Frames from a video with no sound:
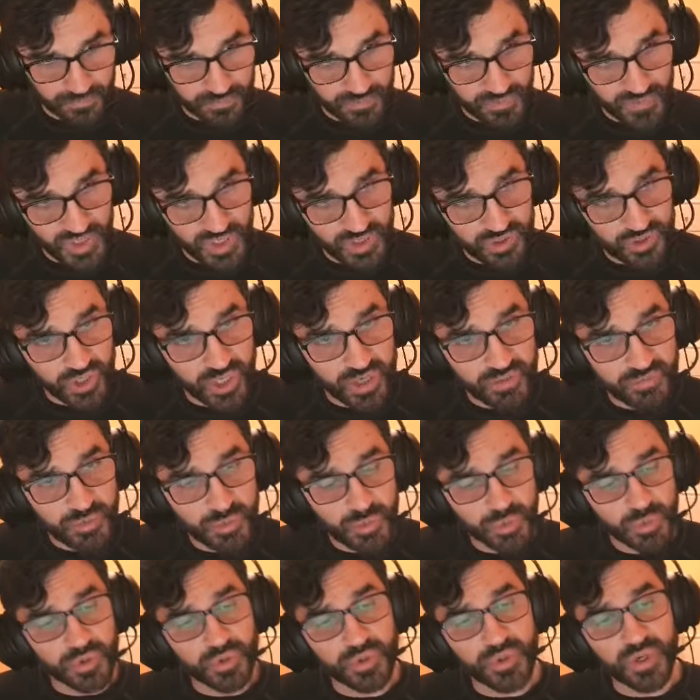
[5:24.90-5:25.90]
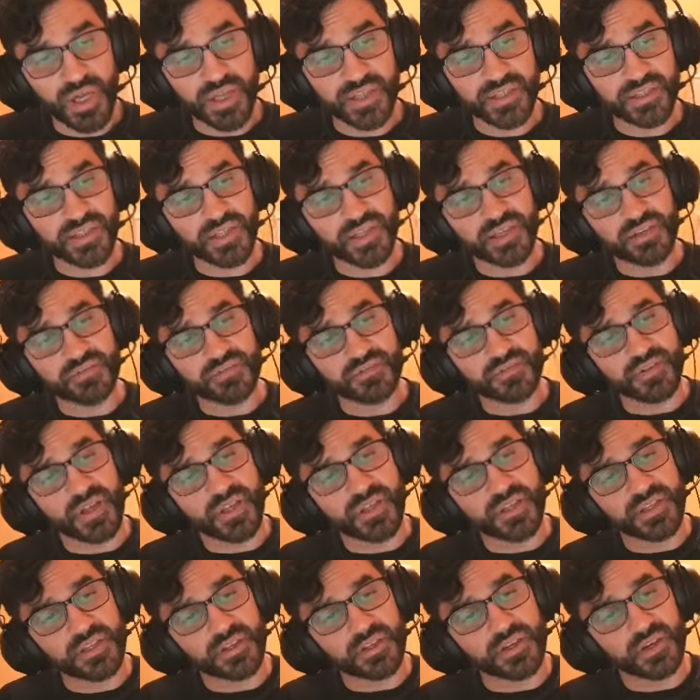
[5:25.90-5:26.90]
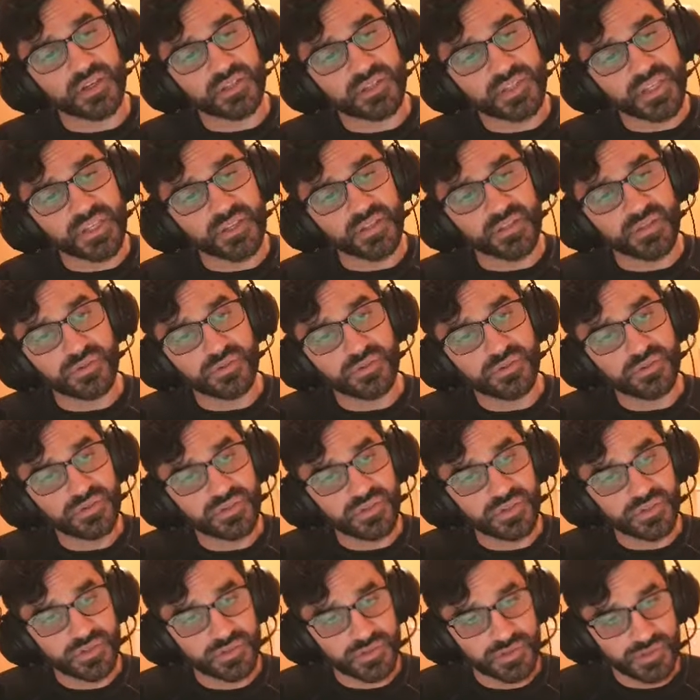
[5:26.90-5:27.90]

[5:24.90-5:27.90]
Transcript: The driver will identify the car they use